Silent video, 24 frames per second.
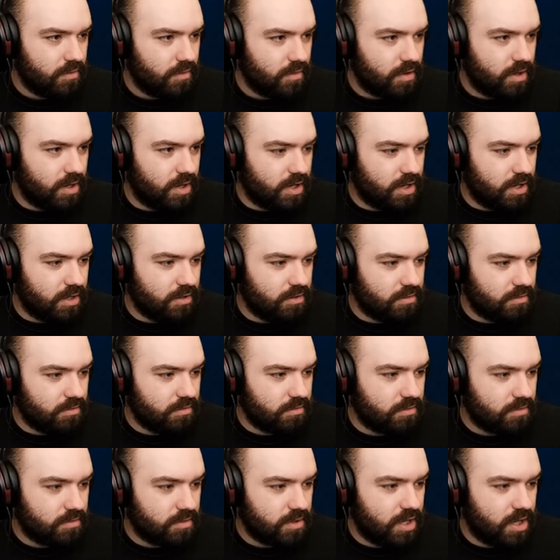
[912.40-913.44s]
Right, Ian.
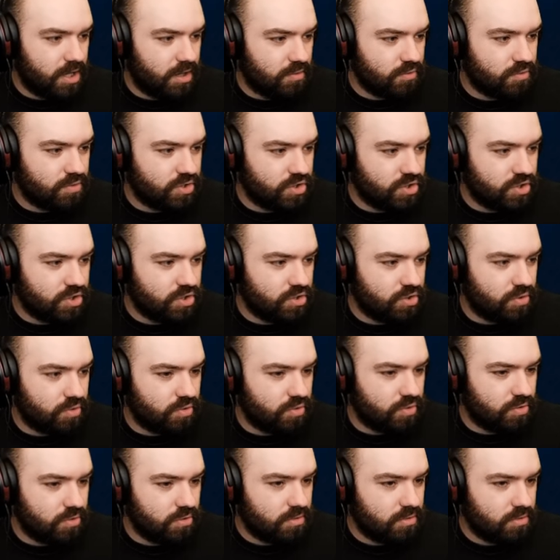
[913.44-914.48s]
How would
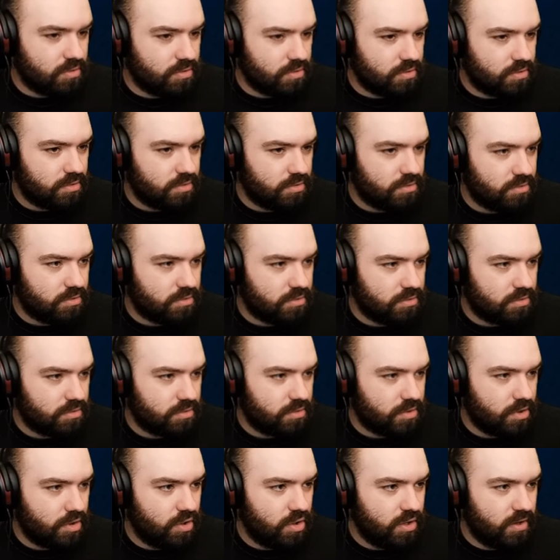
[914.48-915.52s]
you
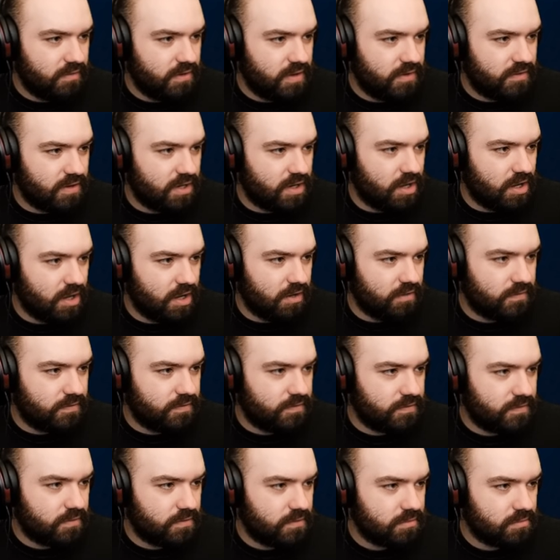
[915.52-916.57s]
you don't even have a
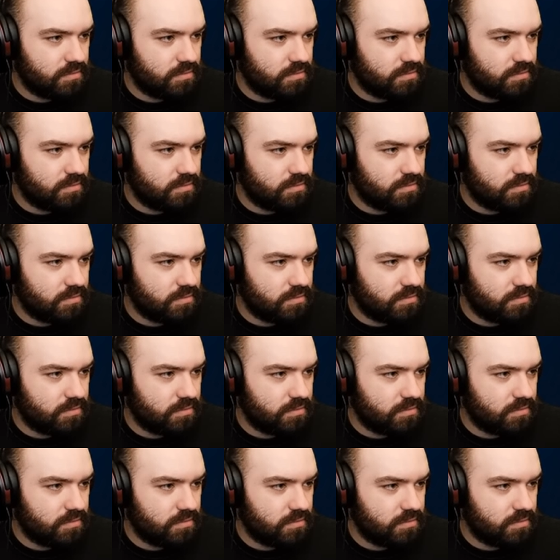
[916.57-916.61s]
knife.